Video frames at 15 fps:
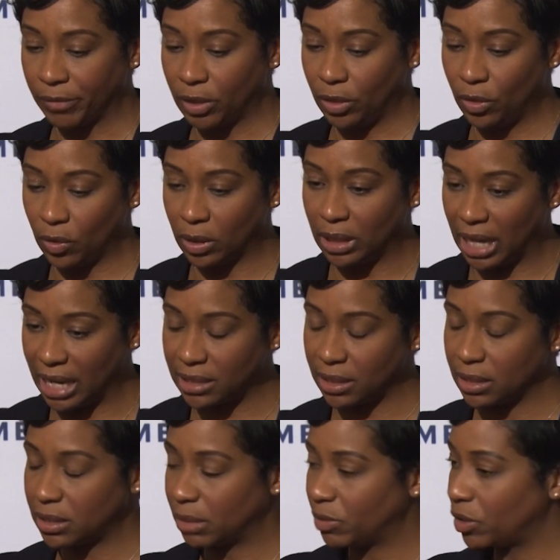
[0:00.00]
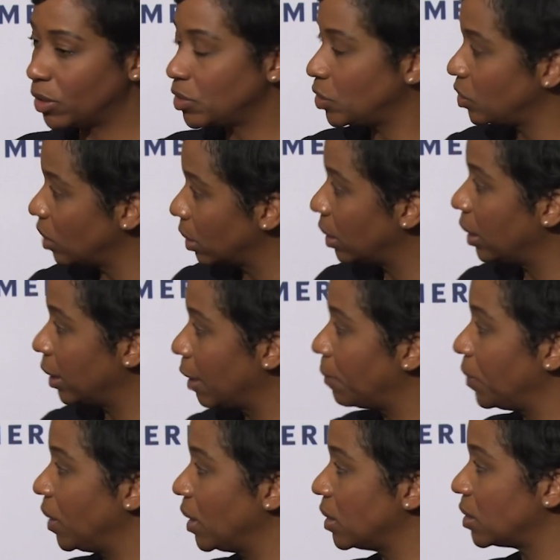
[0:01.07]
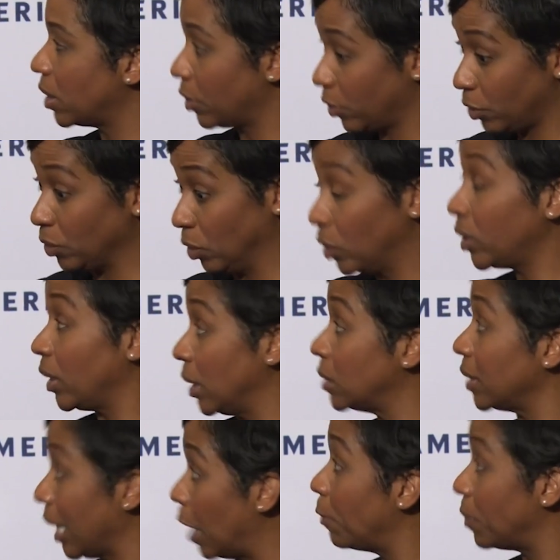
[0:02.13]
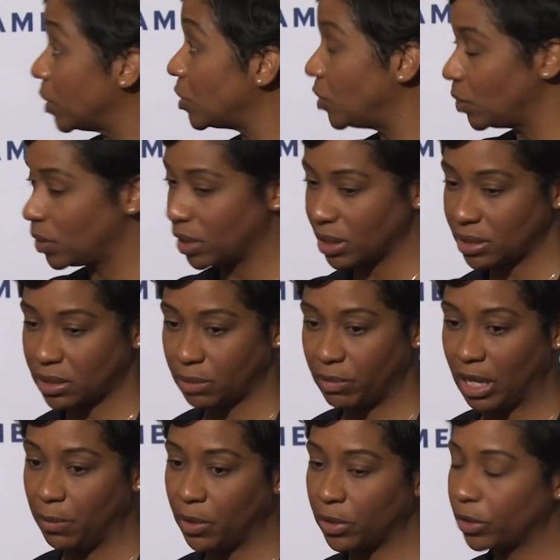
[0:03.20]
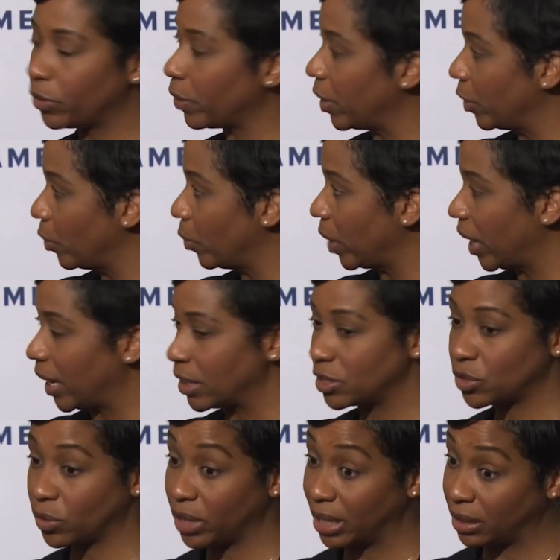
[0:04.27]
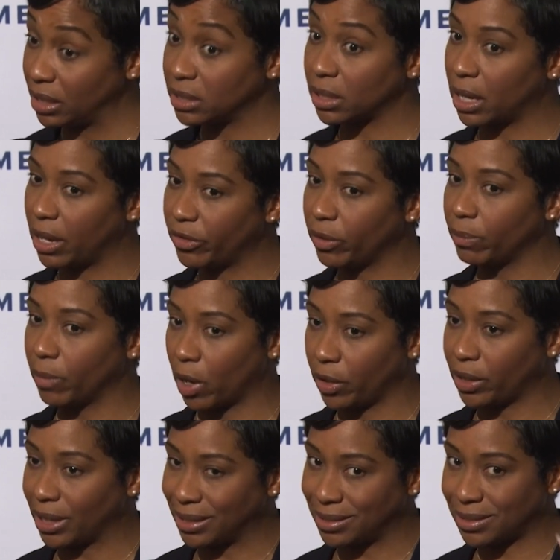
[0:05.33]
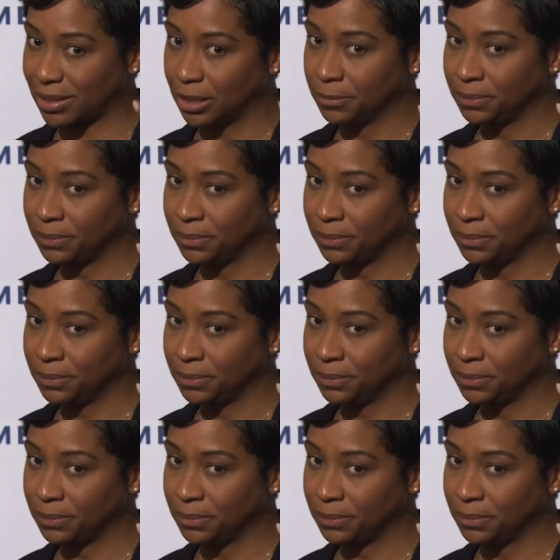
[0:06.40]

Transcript: utilizing some of those utility companies that are looking to help us do this, maybe in a greater way, so that these other markets